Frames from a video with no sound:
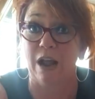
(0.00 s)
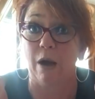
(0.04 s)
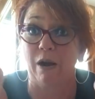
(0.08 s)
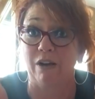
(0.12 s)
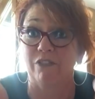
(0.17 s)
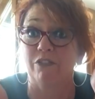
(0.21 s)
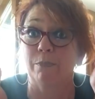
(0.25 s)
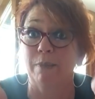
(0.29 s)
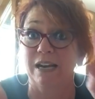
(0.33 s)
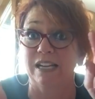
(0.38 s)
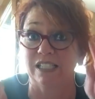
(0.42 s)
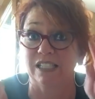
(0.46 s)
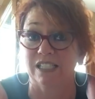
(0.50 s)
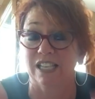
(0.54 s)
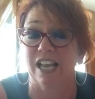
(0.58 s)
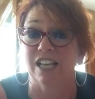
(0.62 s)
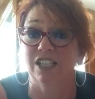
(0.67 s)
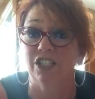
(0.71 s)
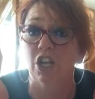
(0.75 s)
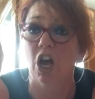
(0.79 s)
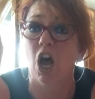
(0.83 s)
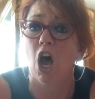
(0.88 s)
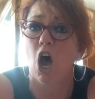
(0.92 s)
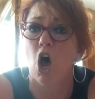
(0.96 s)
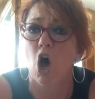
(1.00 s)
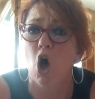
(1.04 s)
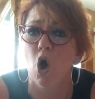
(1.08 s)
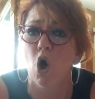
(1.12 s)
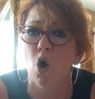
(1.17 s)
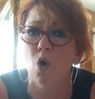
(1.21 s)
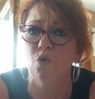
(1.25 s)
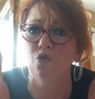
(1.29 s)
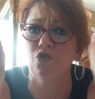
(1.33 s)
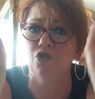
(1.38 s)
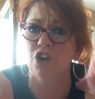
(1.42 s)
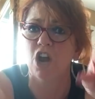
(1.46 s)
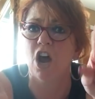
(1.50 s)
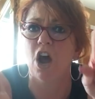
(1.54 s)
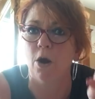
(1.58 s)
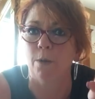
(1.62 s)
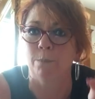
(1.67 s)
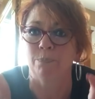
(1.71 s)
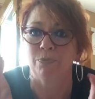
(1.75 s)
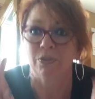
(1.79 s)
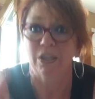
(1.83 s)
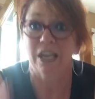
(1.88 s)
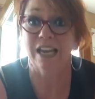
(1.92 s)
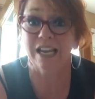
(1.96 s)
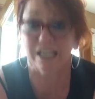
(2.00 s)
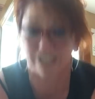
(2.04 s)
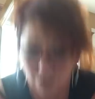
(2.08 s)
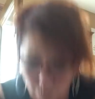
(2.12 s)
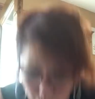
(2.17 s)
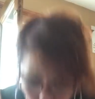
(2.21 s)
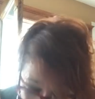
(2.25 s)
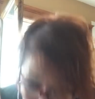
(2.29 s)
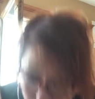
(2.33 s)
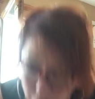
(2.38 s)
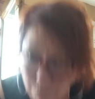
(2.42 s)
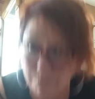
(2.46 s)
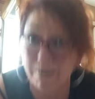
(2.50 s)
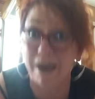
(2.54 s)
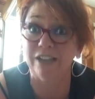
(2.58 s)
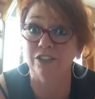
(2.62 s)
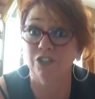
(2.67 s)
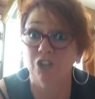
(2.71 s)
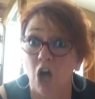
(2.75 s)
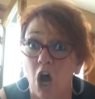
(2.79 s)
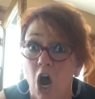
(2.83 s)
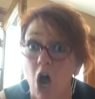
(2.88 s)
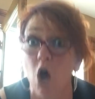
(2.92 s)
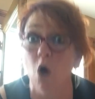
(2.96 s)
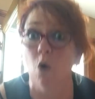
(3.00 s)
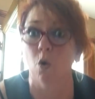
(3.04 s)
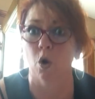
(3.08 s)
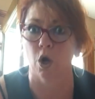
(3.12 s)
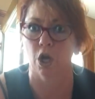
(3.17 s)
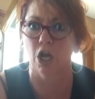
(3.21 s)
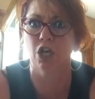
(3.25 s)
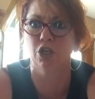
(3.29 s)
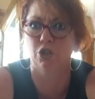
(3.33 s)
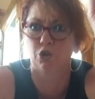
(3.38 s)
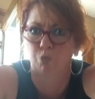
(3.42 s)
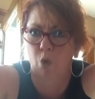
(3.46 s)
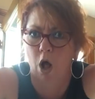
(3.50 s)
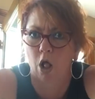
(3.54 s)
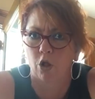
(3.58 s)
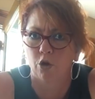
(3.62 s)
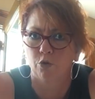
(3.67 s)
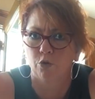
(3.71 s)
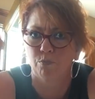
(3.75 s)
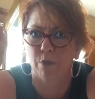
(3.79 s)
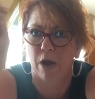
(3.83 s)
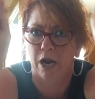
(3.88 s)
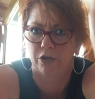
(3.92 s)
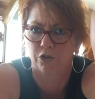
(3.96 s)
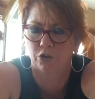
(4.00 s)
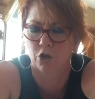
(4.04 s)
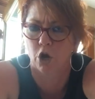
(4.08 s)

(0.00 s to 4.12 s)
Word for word: Now everybody says, oh no, he swallowed my toe. He swallowed my